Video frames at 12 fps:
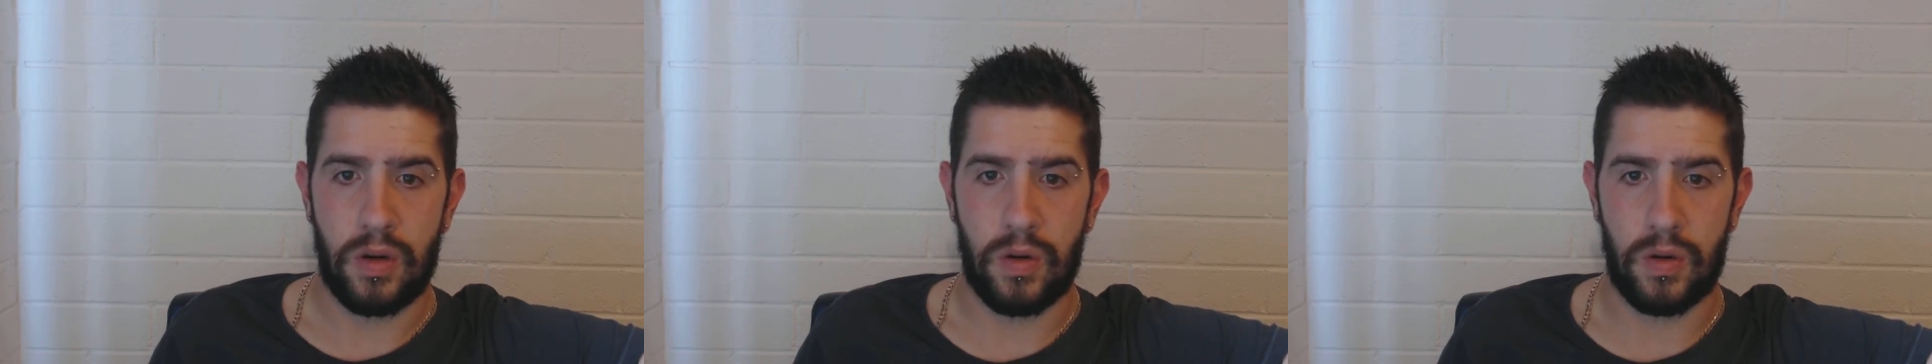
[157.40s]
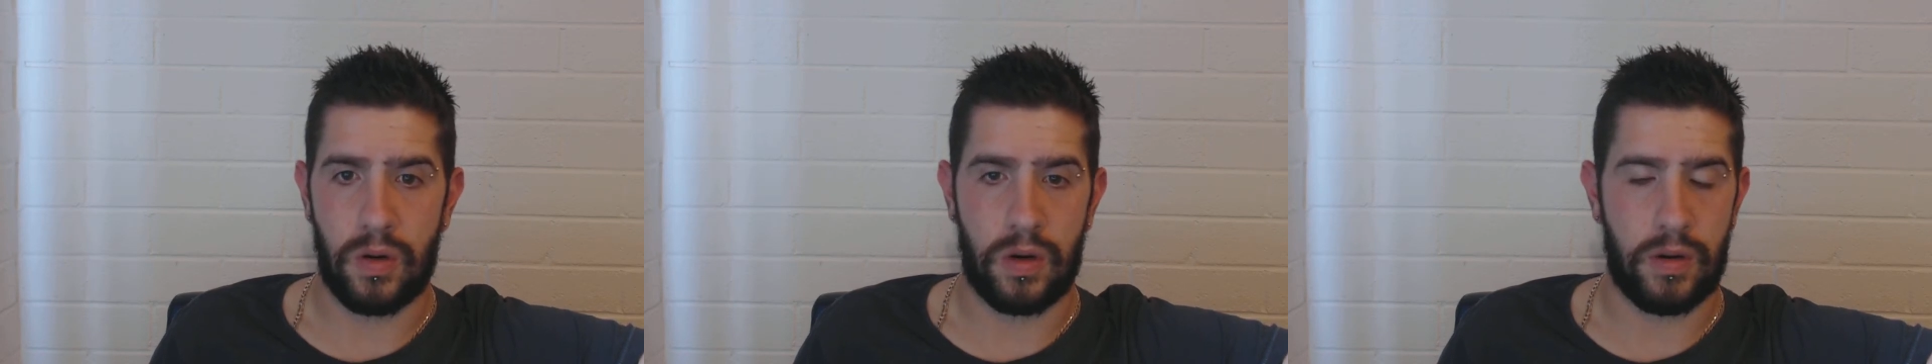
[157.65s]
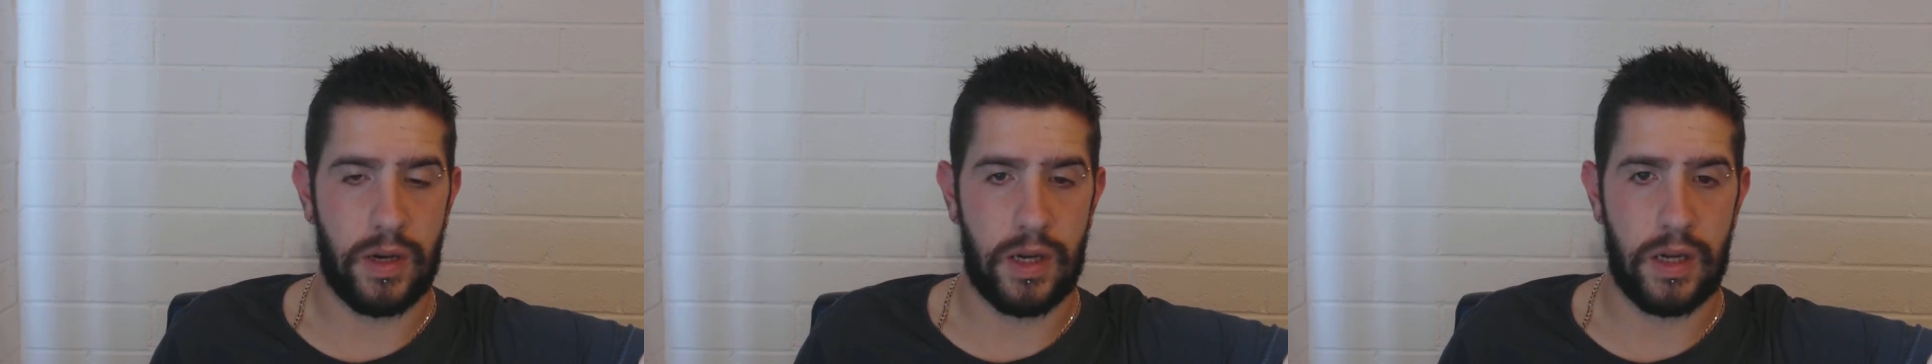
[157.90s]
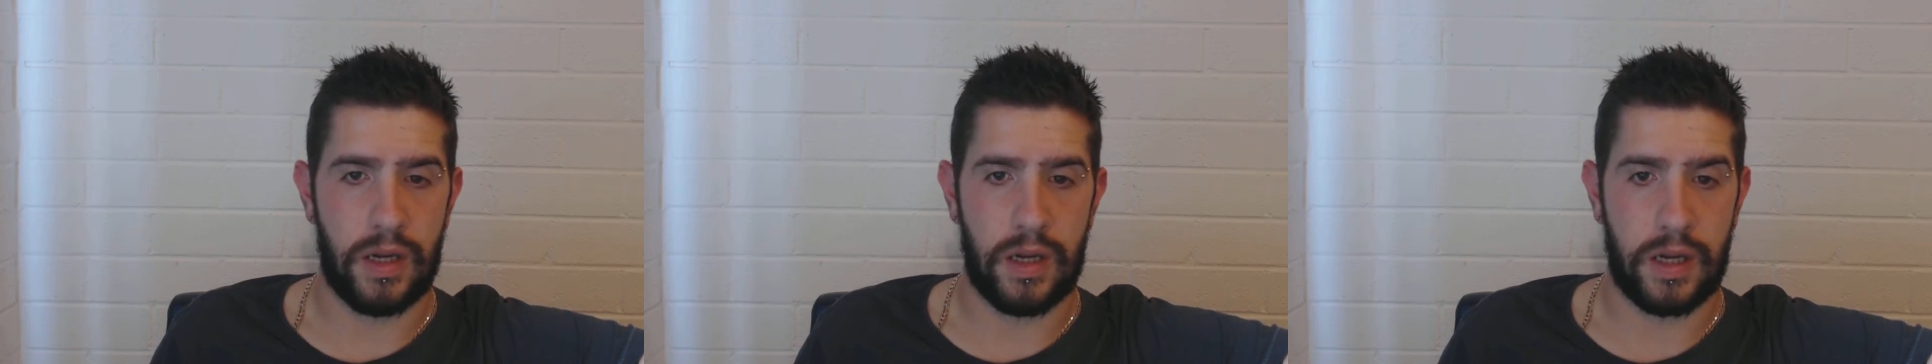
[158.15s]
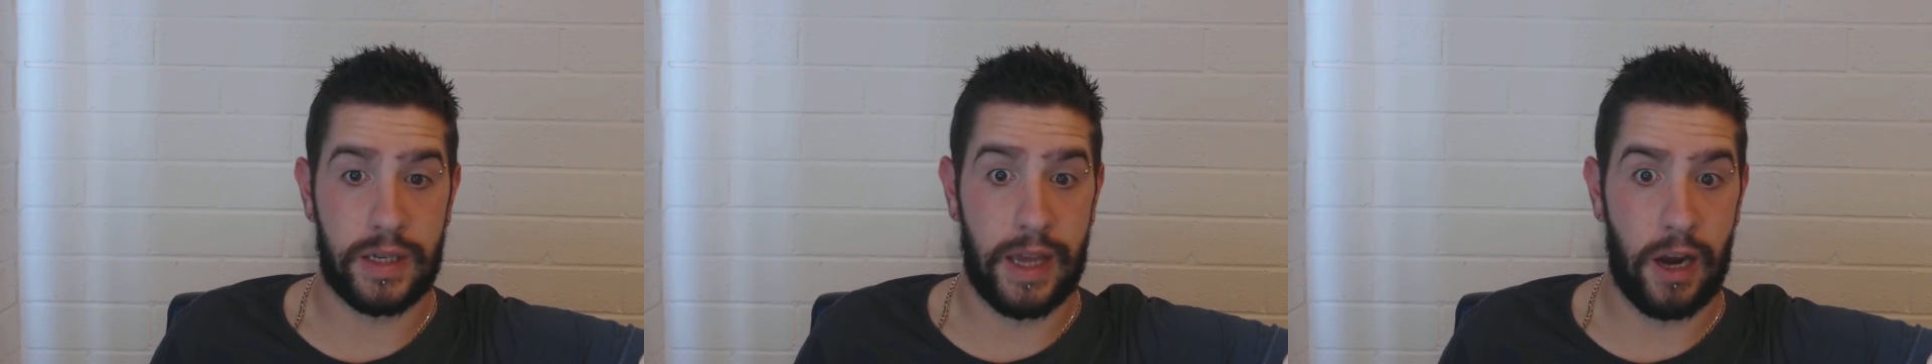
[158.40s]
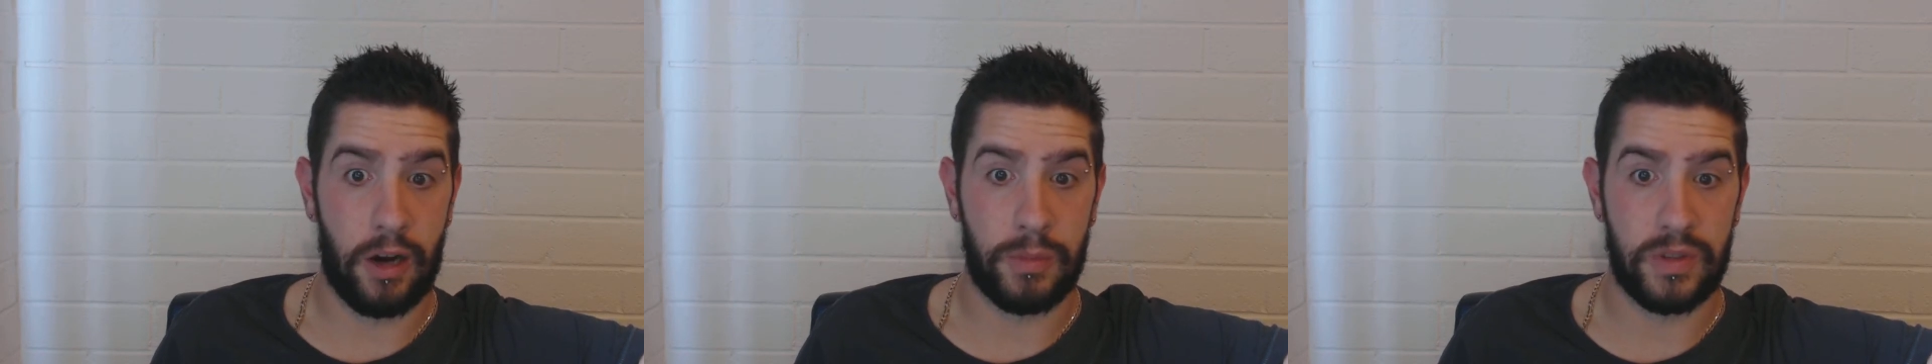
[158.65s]
or a, uh, a,
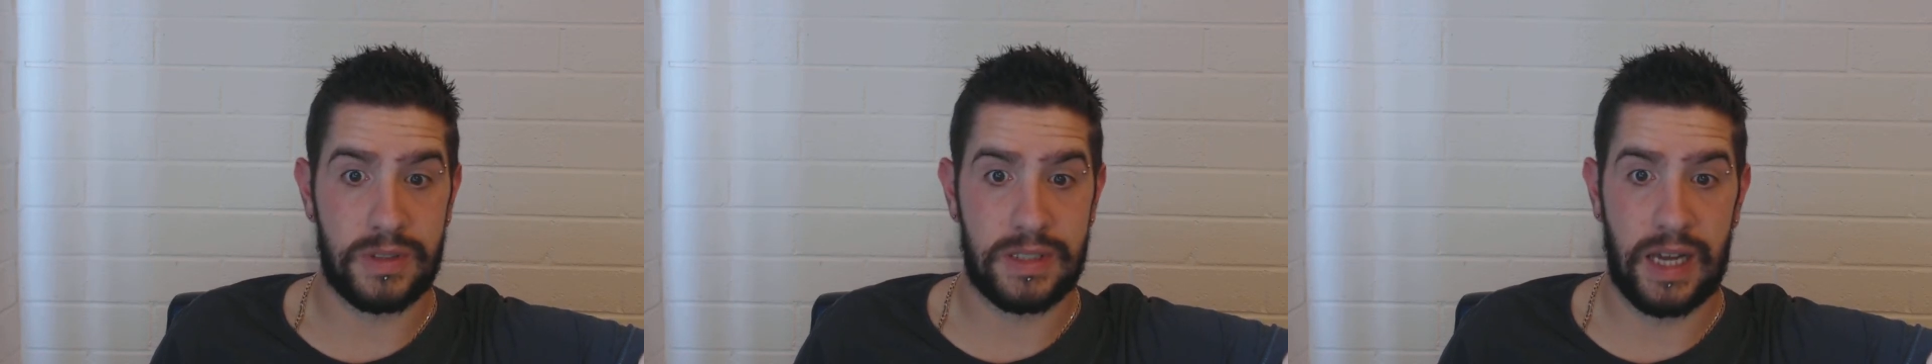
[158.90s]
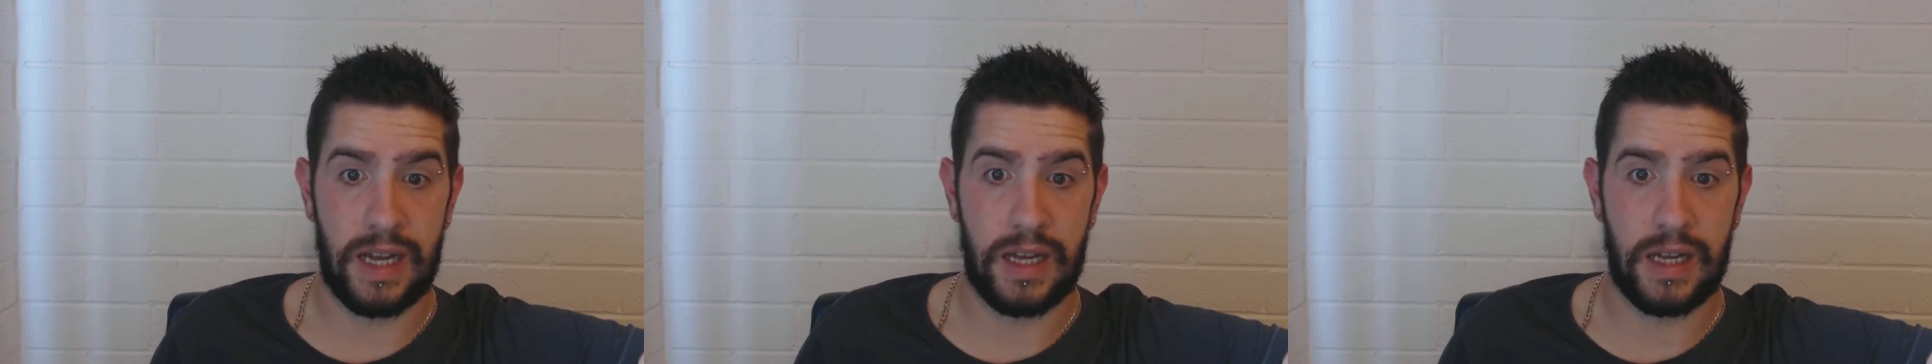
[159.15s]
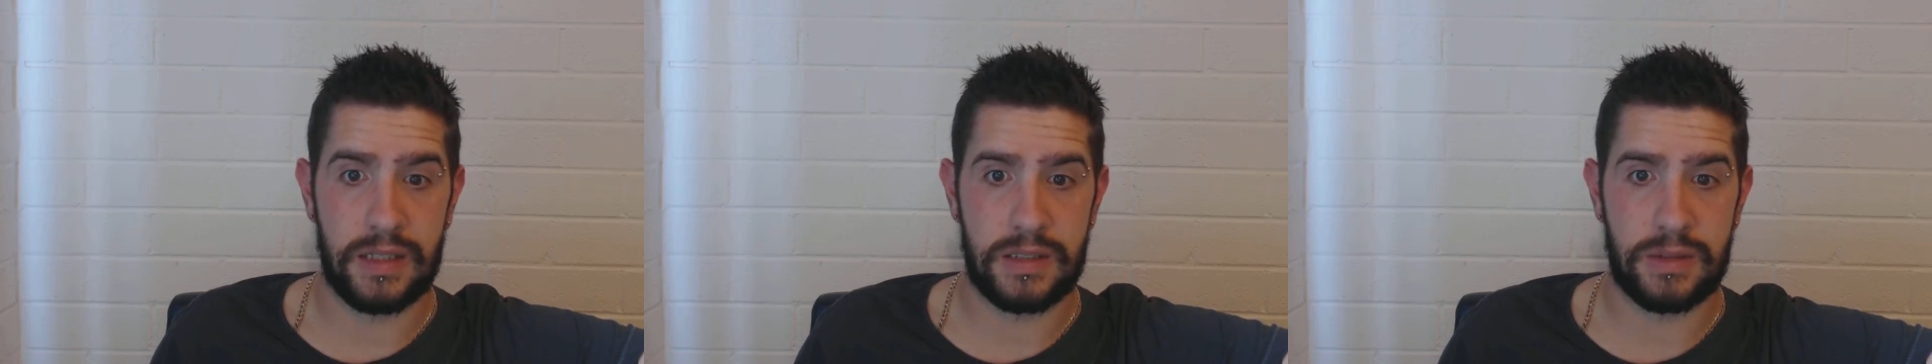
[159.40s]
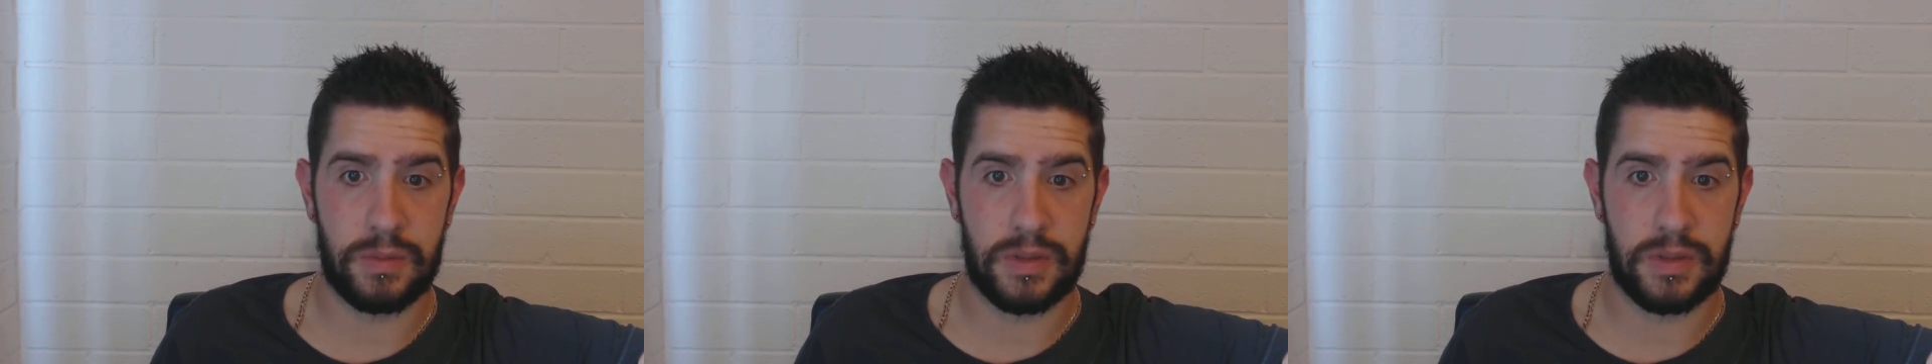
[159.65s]
caramel tart